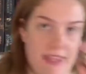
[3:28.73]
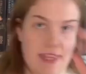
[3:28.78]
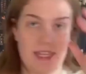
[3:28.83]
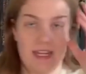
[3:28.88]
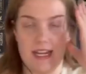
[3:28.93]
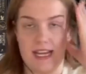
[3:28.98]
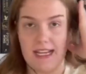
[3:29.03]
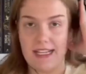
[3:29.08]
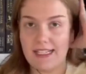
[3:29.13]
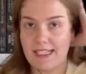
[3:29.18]
The
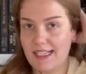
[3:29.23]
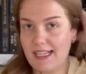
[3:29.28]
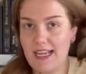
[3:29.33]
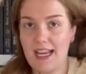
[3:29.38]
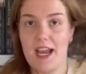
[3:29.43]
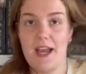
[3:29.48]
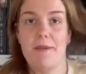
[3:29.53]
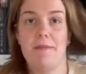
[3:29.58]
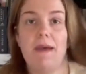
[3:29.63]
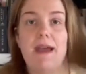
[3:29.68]
next thing
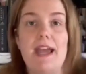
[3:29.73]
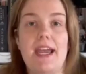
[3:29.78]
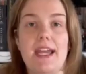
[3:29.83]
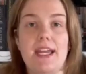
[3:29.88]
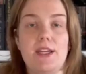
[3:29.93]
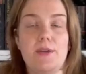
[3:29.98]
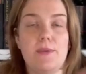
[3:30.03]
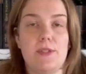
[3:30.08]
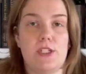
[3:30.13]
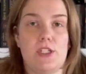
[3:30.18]
I
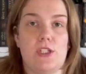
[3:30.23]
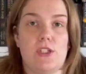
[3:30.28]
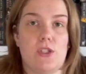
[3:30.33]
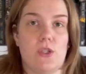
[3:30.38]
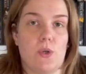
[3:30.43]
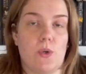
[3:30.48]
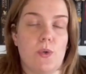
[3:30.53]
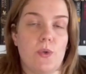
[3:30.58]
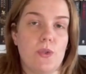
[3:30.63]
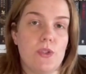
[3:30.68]
made, which is
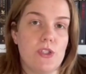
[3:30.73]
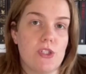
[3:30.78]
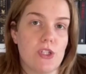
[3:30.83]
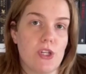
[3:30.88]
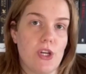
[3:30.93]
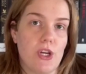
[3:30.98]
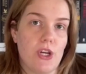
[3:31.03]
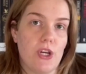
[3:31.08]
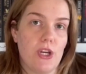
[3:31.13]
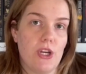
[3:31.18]

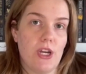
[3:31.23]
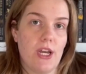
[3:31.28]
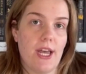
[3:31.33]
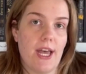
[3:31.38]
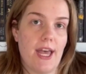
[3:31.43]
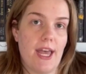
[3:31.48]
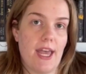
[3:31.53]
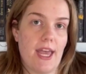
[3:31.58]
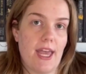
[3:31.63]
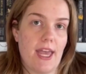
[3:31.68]
also
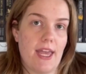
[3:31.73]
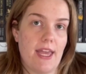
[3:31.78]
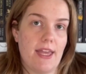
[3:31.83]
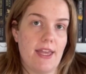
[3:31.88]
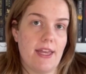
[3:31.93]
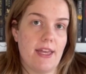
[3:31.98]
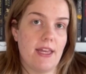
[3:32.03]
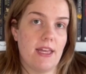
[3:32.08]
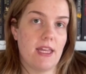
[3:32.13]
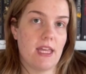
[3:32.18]

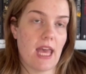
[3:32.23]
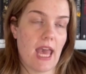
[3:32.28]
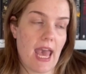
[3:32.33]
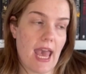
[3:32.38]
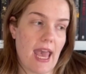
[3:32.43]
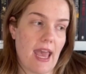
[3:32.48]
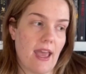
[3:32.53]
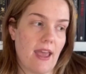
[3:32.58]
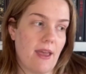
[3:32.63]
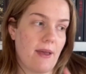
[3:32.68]
a
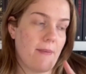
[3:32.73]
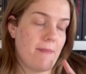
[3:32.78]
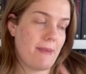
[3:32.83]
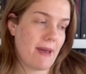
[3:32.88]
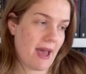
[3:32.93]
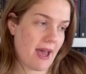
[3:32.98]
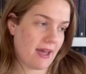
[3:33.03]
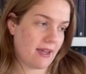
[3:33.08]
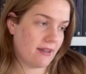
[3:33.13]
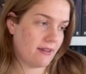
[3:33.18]
K
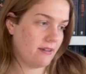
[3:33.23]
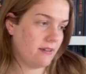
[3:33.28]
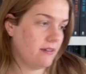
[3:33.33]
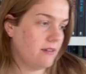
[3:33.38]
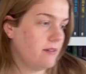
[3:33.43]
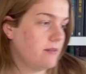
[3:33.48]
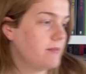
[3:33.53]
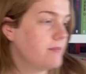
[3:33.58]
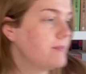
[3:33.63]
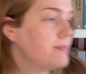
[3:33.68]

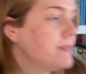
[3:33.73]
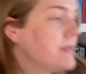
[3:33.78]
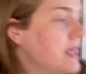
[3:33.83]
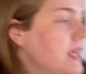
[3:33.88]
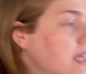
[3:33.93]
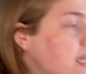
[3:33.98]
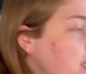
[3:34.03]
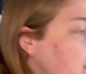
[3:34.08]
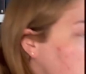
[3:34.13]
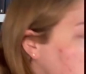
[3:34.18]
pattern,
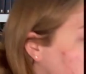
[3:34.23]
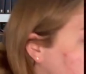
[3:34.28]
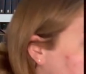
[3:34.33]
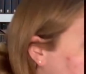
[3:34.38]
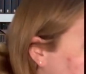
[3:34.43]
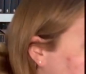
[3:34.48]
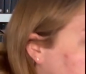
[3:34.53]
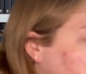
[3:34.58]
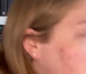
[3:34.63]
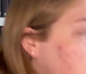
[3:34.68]

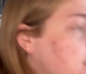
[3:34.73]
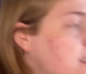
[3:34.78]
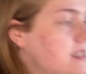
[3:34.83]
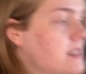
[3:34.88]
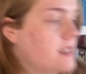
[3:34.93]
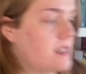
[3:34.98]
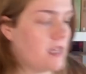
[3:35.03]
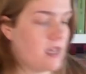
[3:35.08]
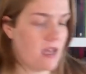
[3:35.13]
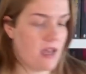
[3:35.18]

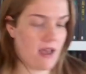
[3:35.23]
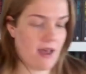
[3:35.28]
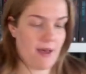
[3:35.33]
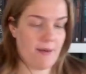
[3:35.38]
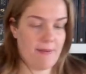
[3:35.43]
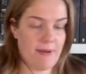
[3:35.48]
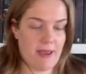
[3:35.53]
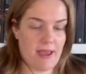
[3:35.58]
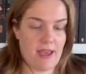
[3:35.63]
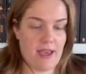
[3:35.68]
is a
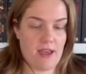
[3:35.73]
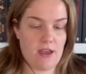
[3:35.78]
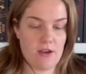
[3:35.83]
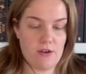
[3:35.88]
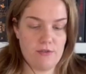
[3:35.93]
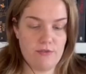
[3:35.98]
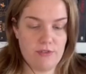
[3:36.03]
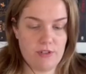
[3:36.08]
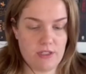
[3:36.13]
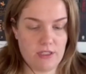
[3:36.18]
pair
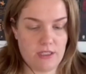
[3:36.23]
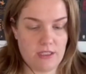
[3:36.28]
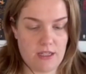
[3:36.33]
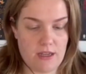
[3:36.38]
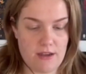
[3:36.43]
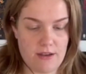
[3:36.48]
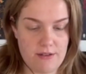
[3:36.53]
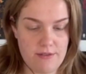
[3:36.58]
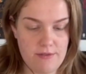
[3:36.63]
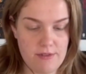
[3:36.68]
of
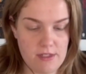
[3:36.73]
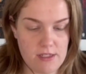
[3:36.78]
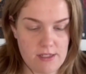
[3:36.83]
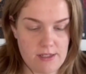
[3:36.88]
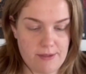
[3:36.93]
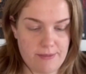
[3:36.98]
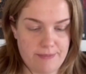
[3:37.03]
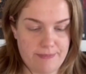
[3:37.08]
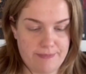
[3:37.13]
gloves.